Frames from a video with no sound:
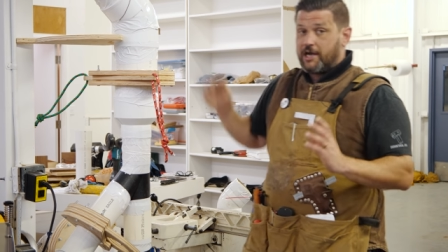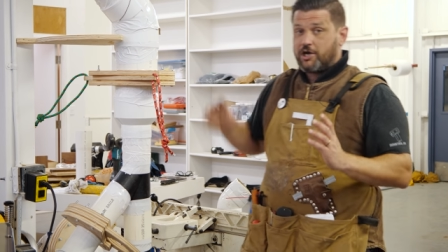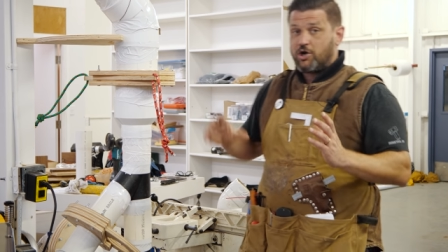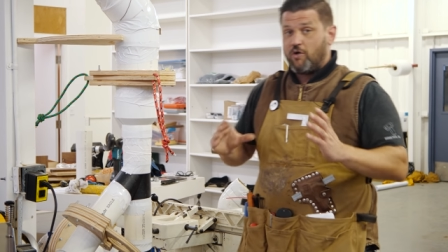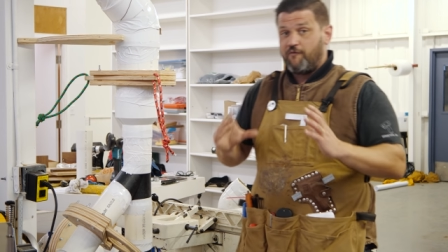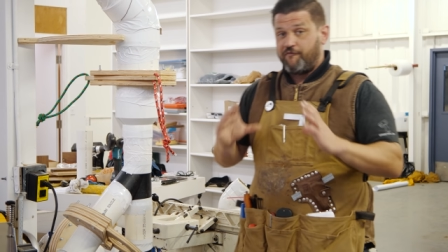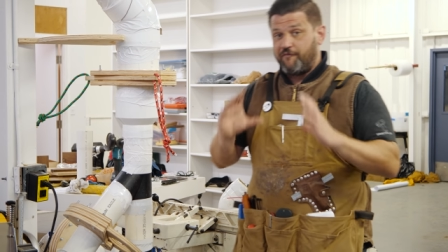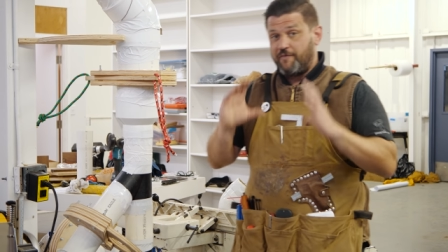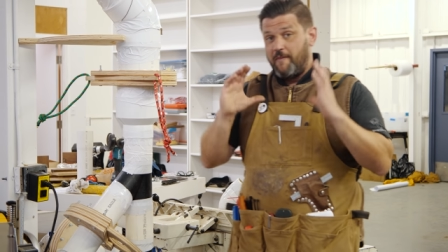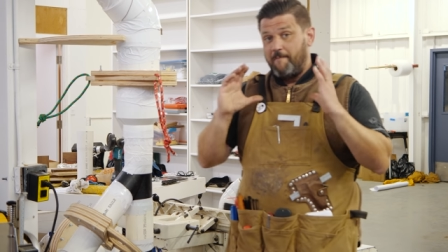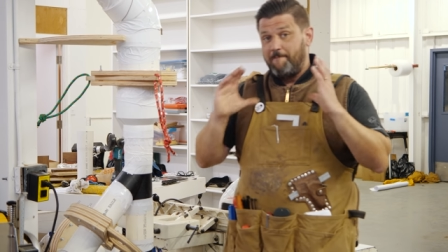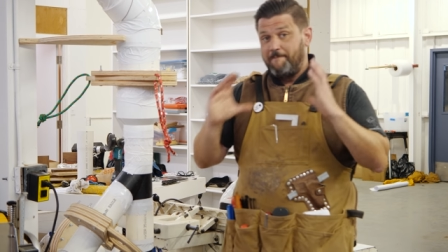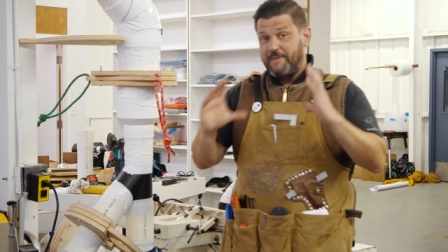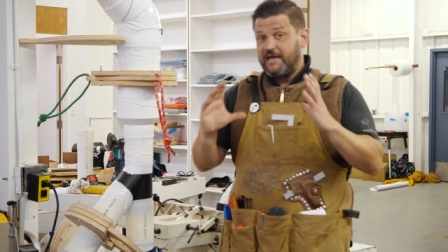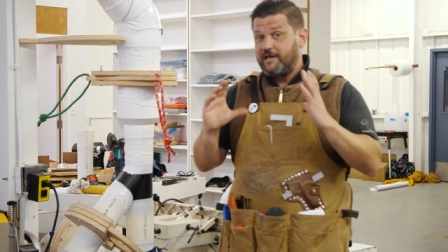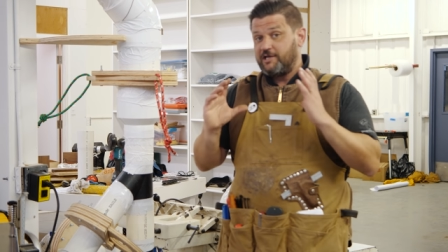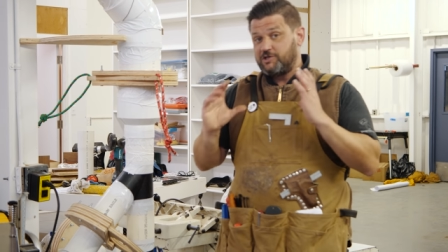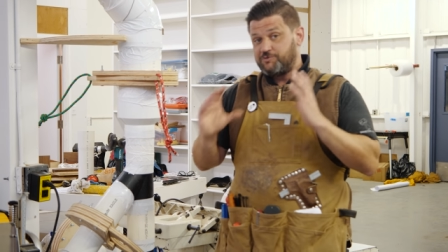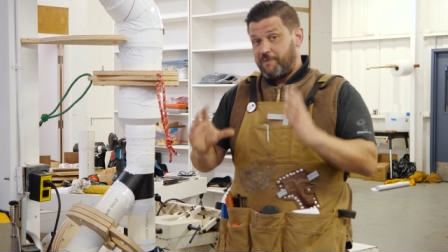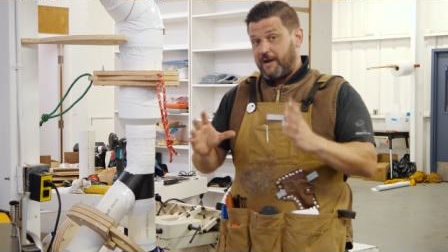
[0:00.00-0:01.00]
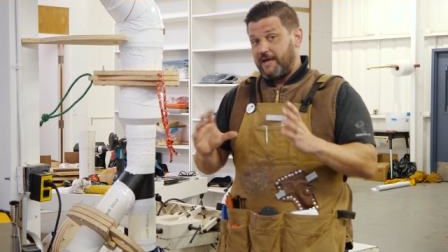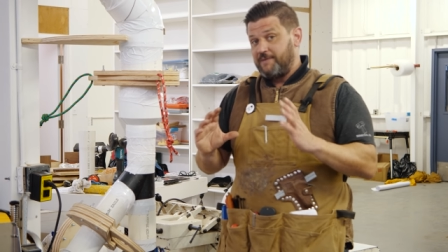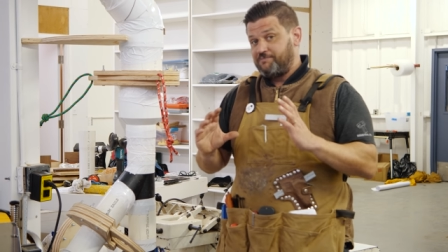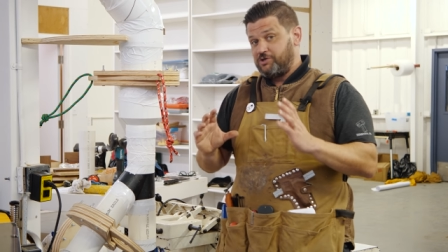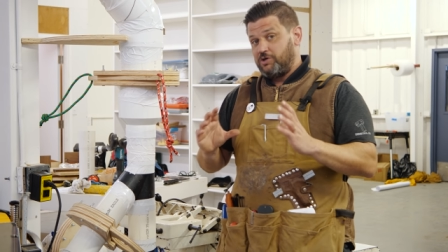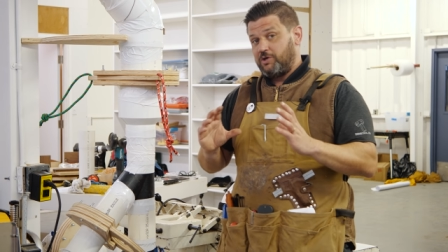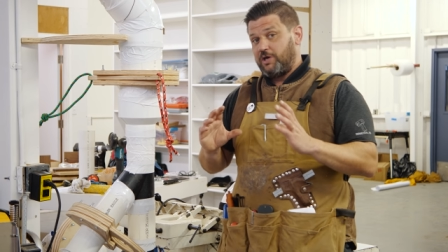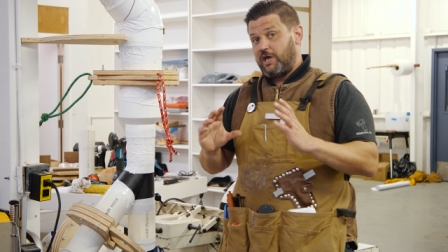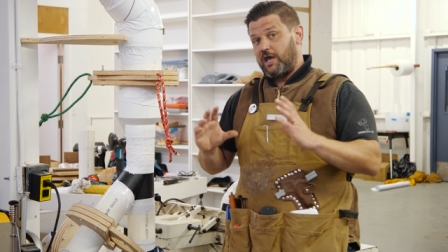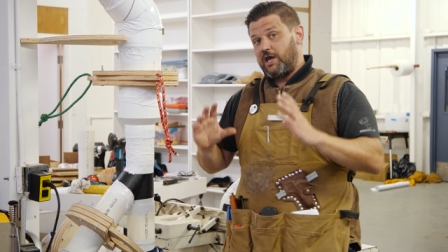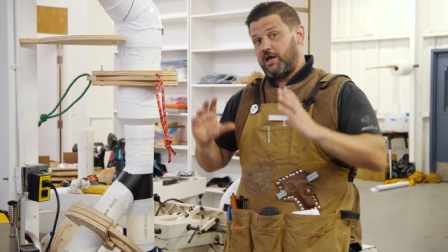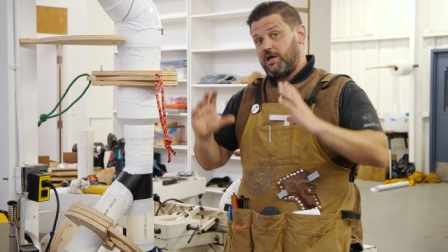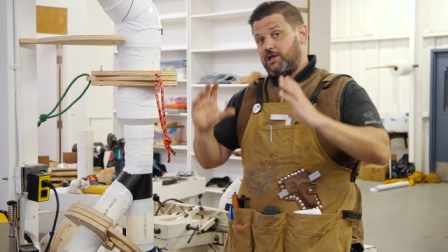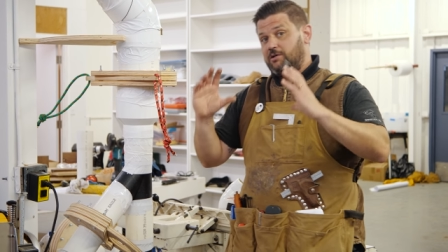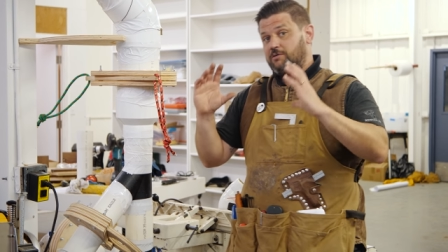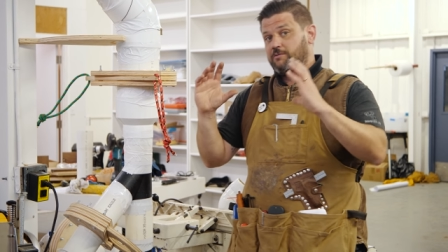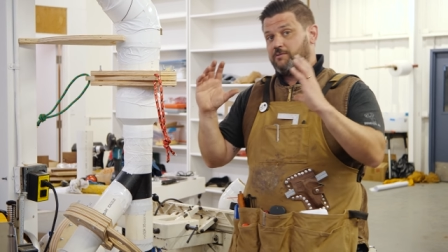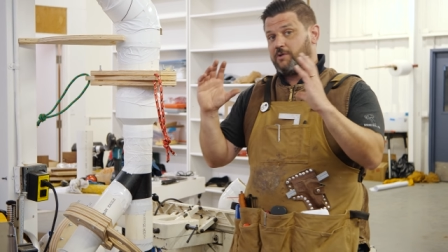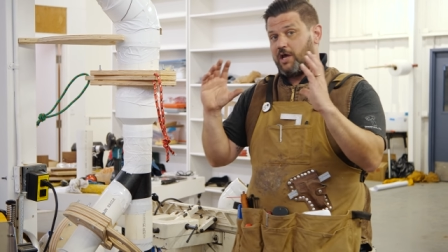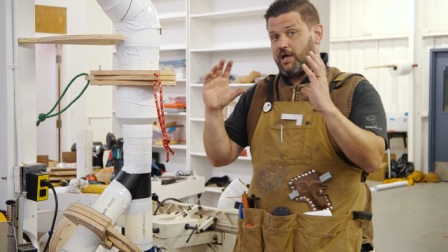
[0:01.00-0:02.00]
and go from the biggest pipes you
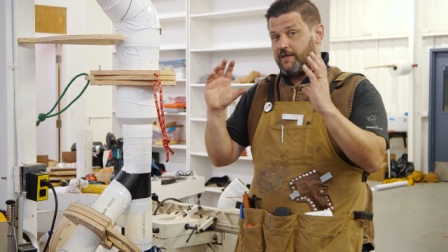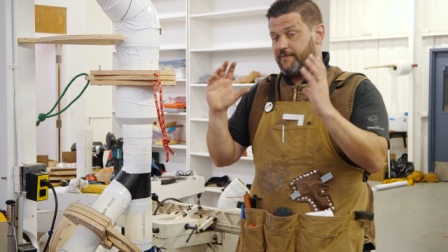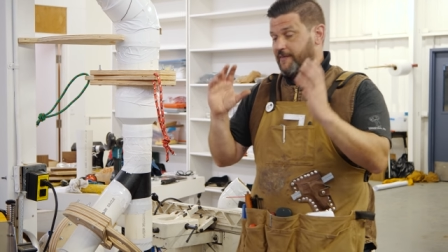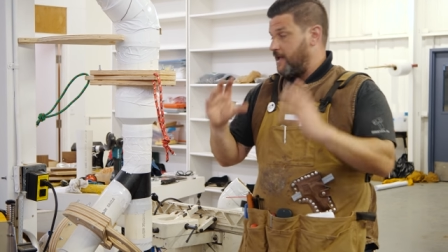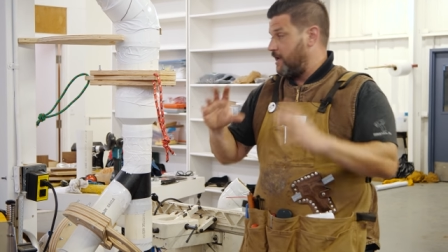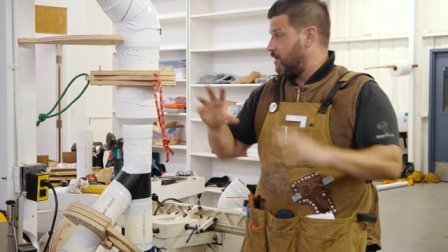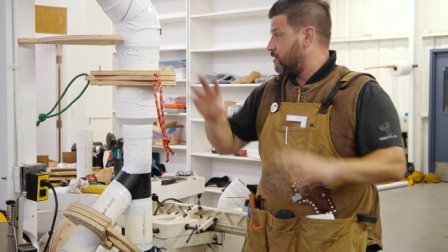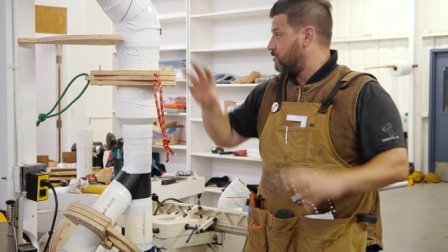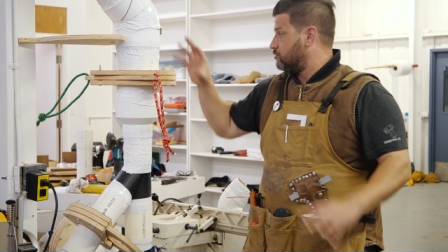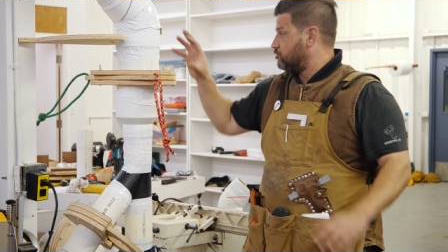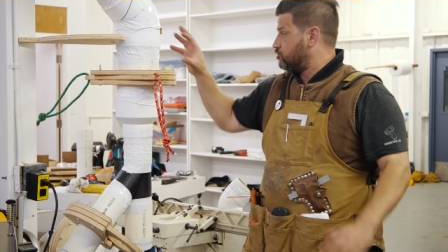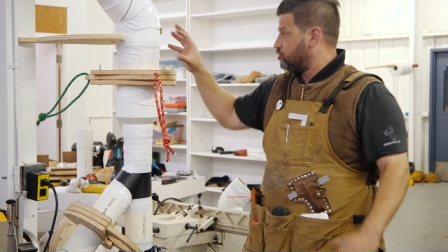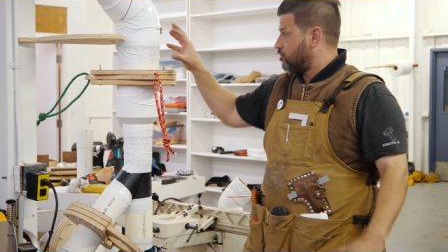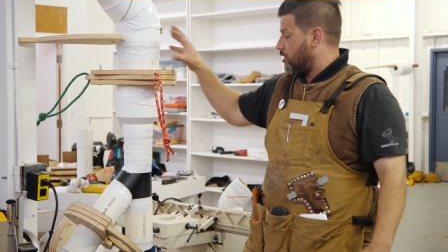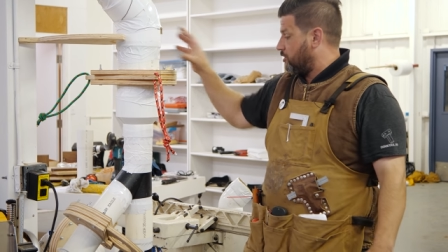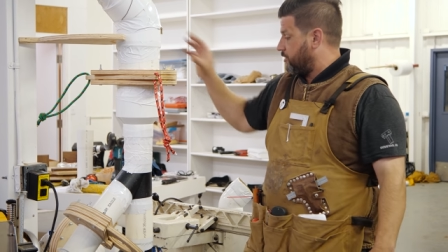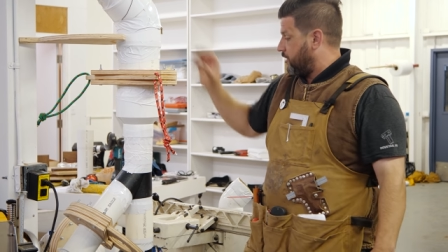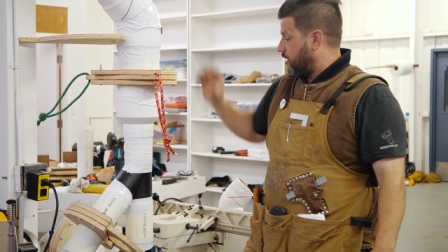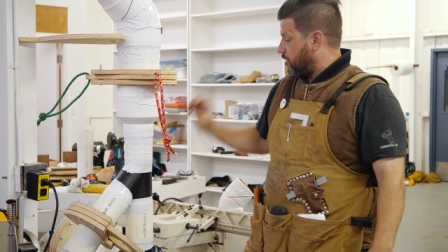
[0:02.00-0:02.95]
can and then start